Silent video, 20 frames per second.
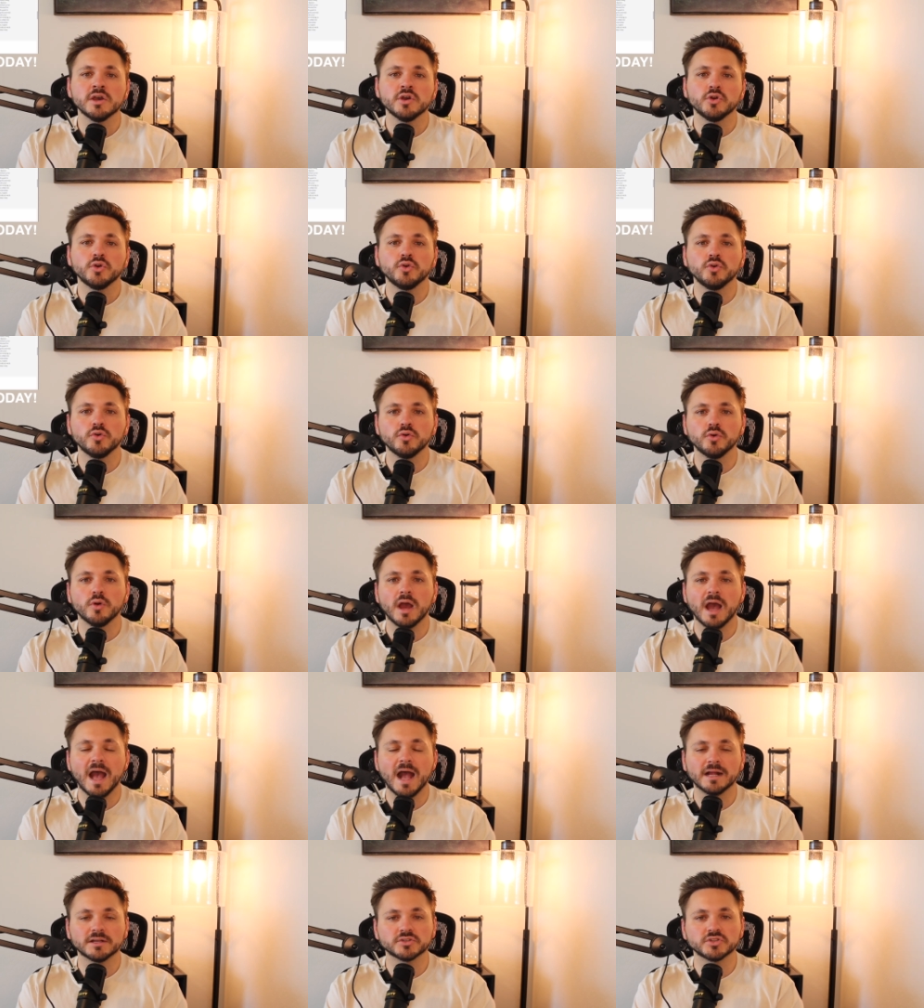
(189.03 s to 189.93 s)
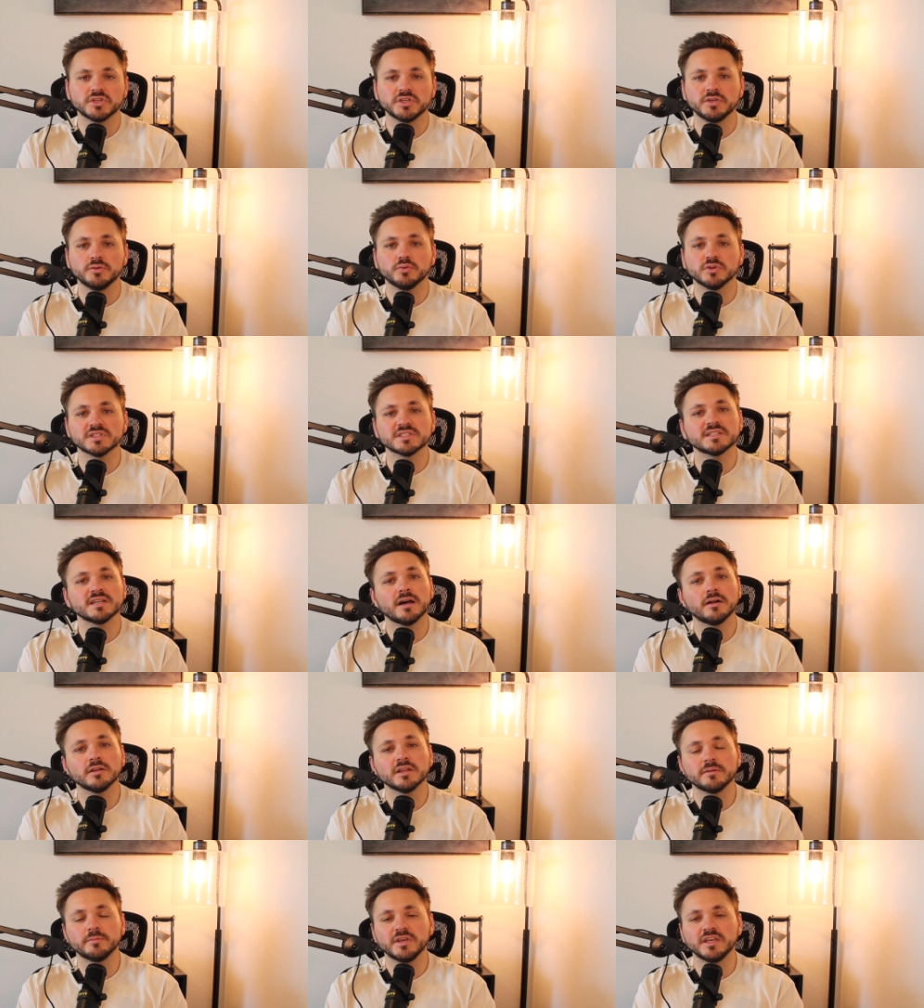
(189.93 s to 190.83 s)
who actually was
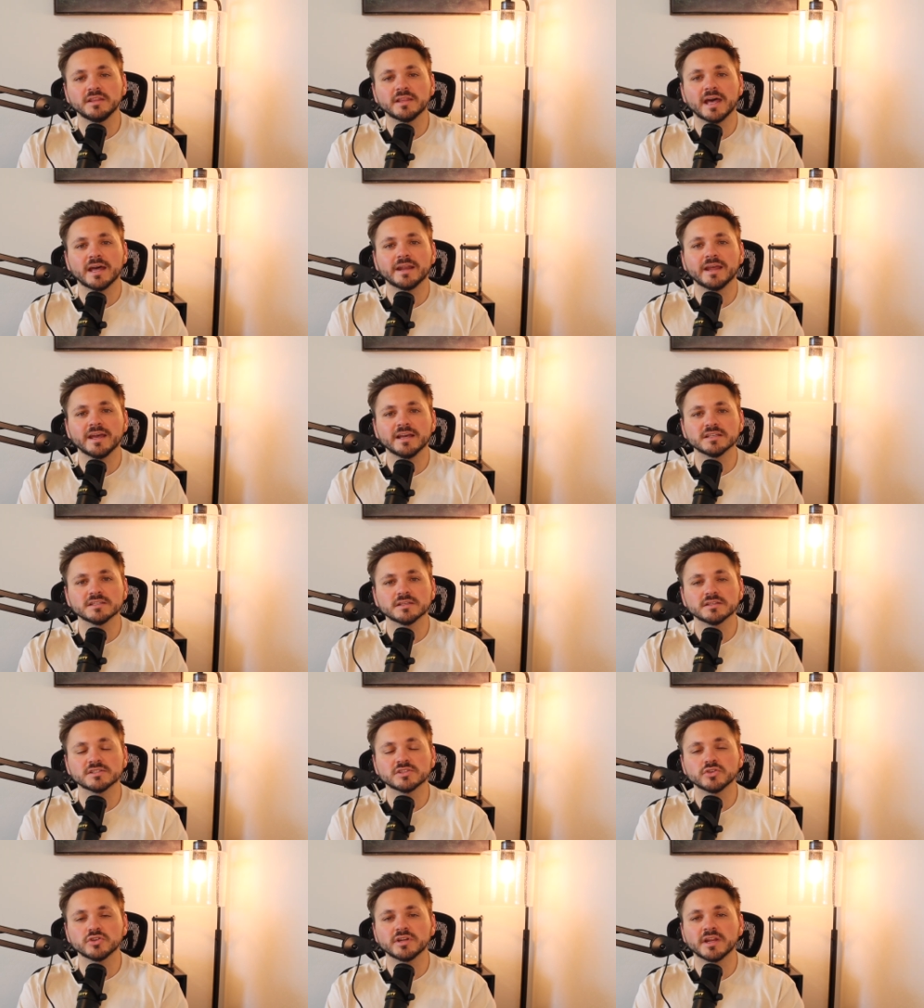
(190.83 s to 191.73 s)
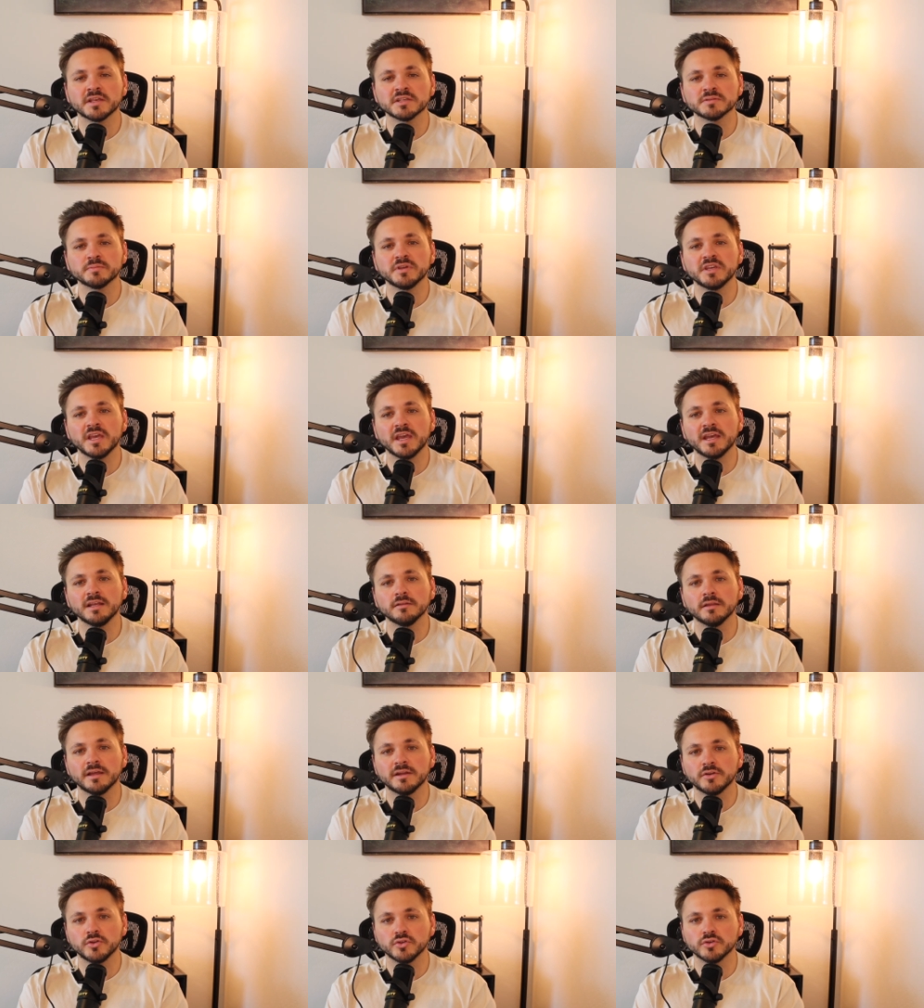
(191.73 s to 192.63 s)
telling me that certain SBA
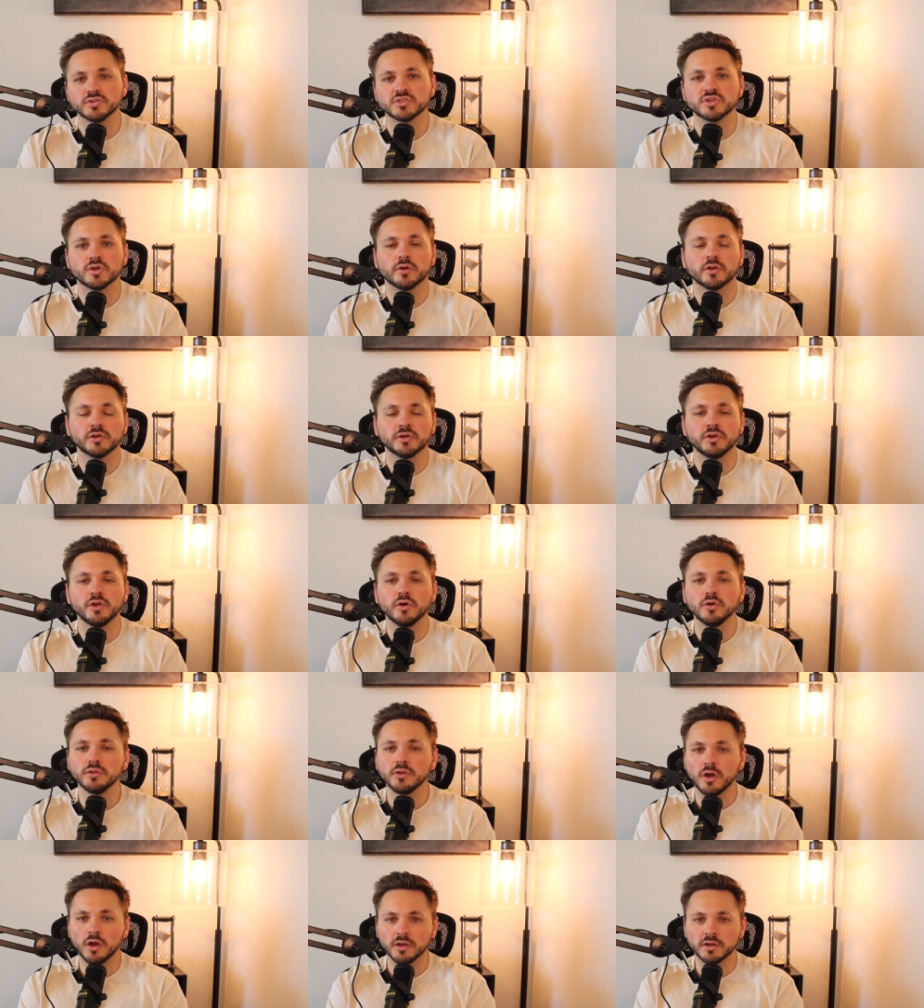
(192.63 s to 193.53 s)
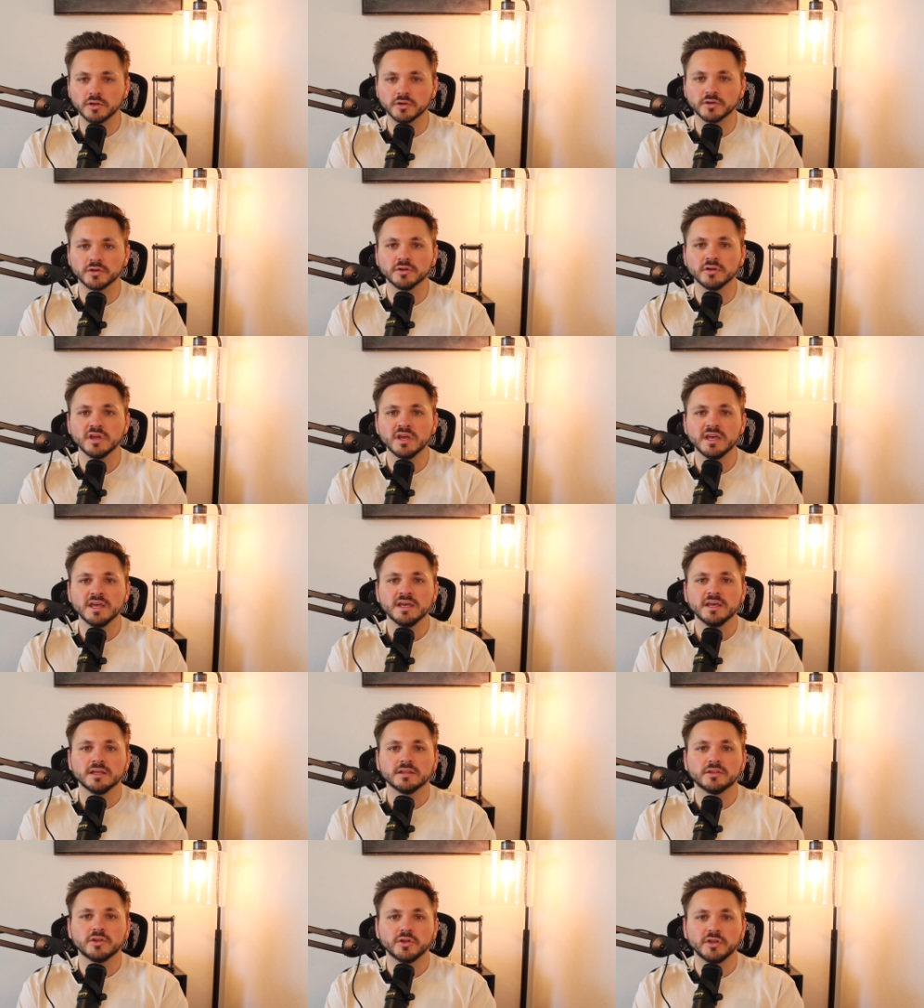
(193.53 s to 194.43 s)
lenders are no longer,
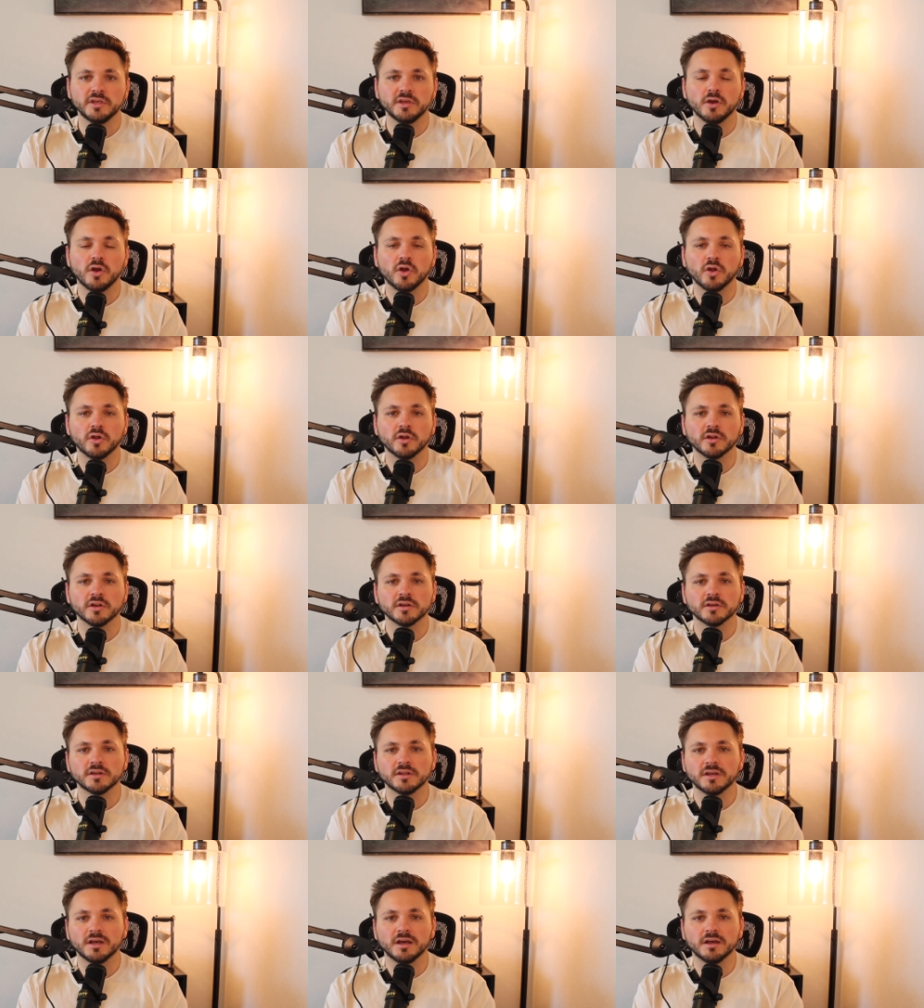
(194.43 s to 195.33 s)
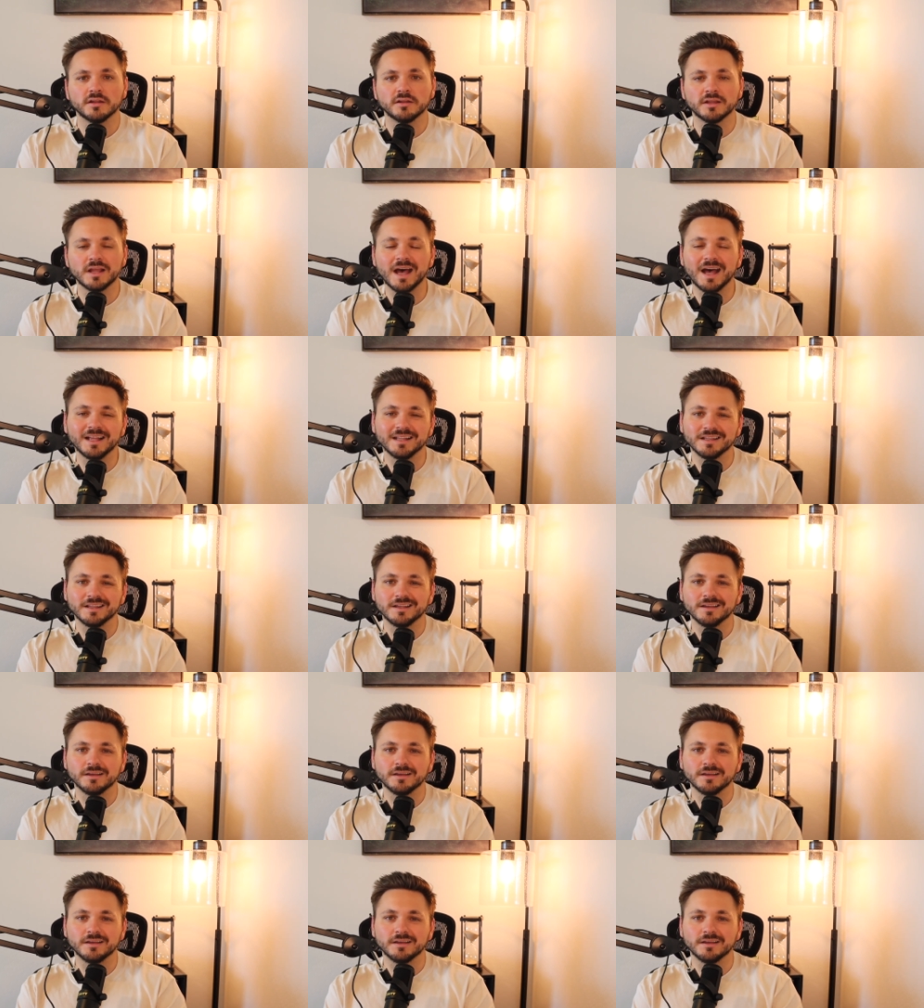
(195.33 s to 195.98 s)
they are not